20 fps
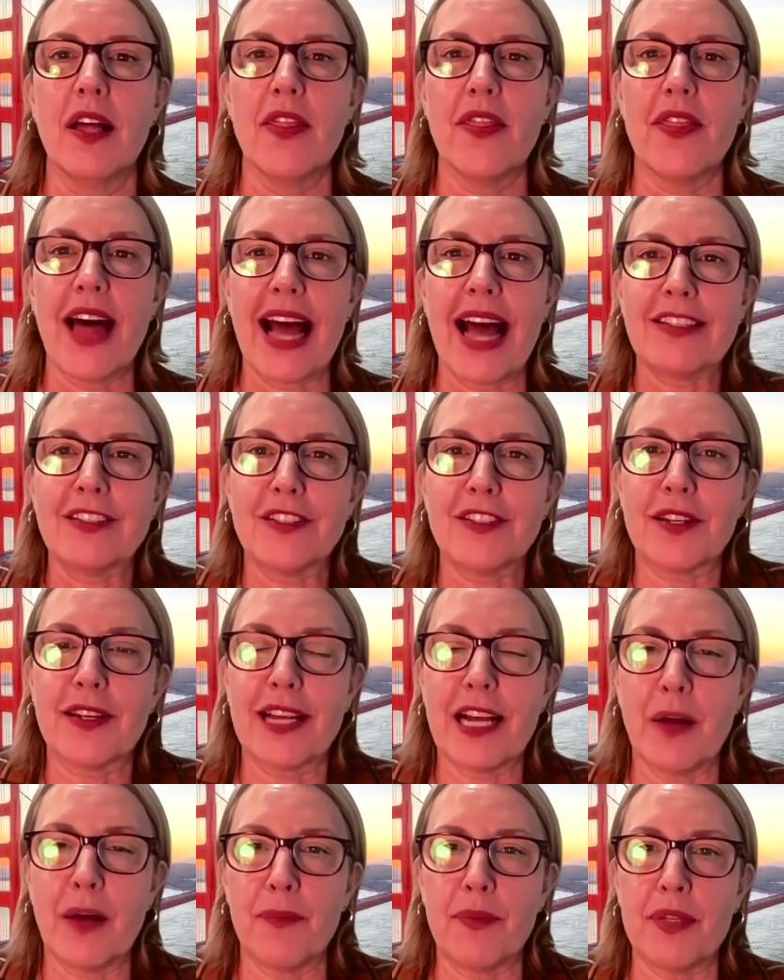that's going to
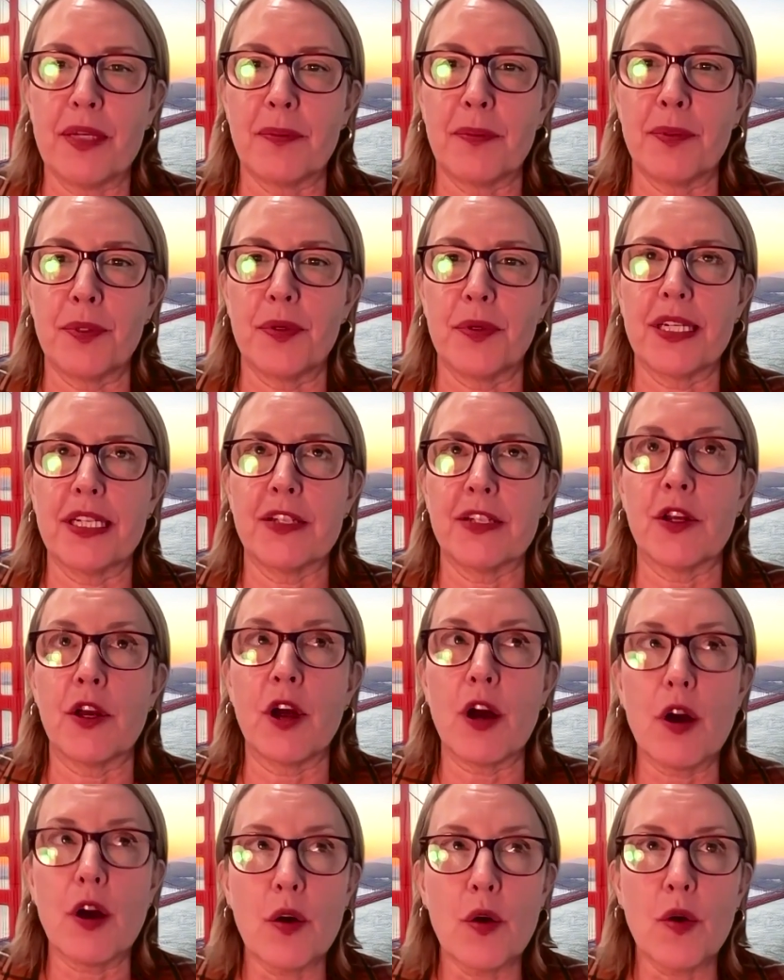help the employee
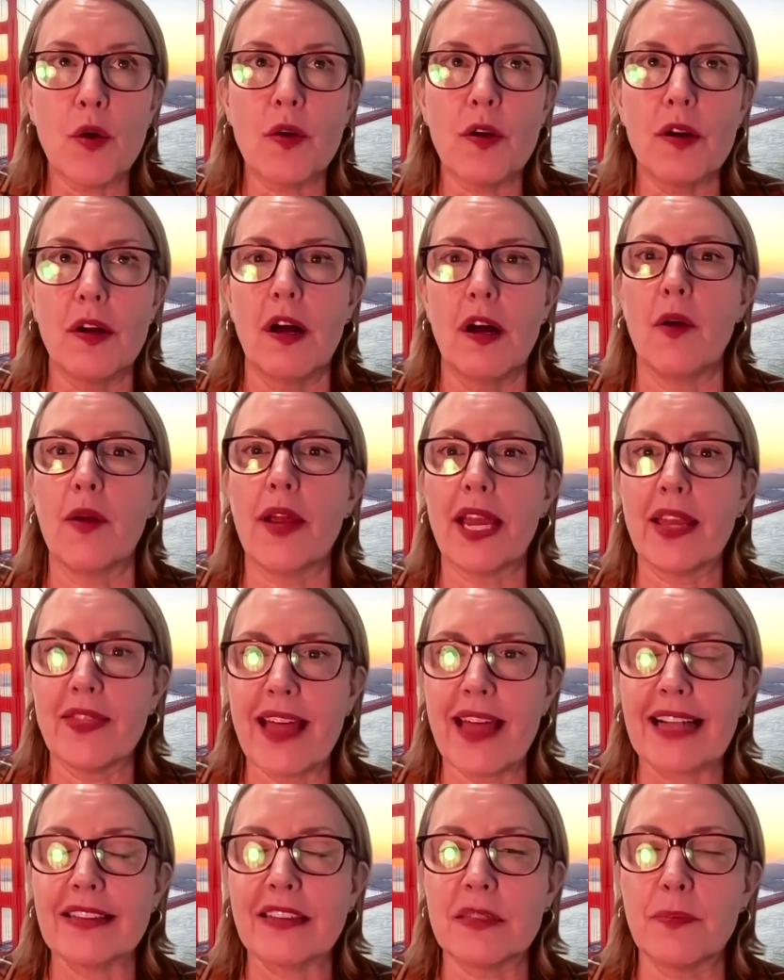know, okay,
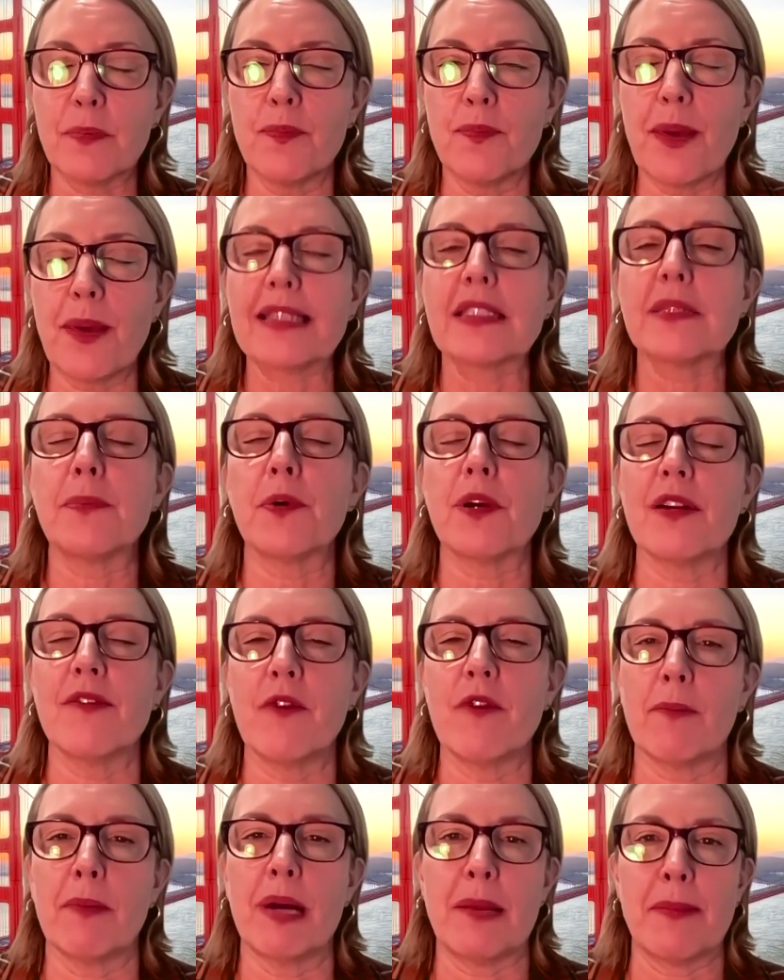that's more of
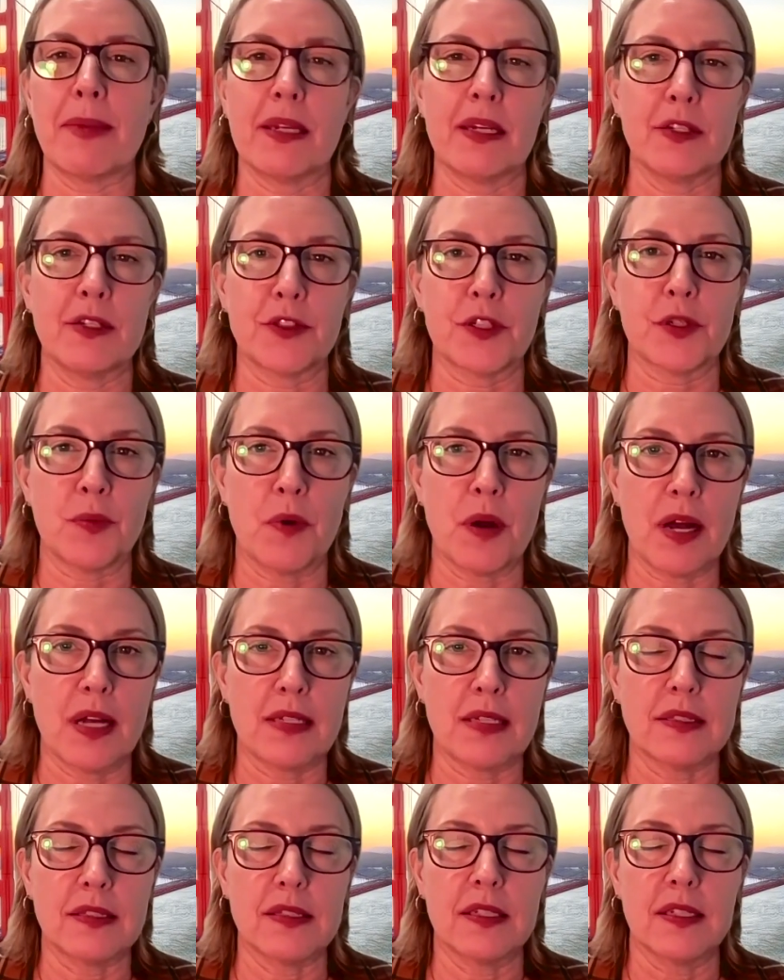what my manager
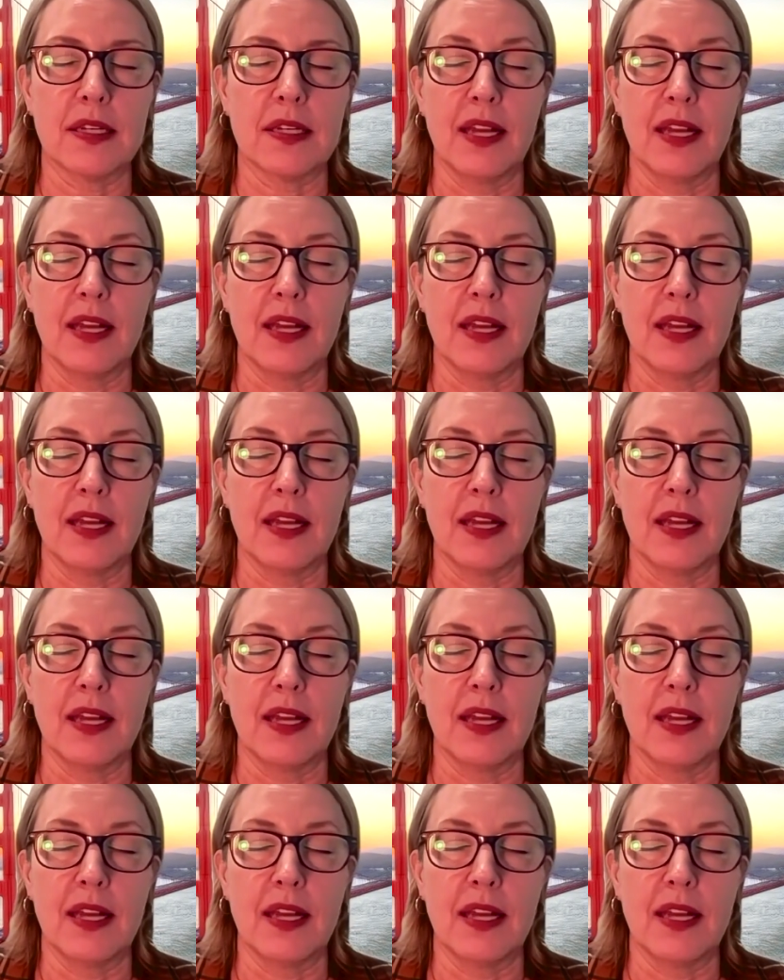wants.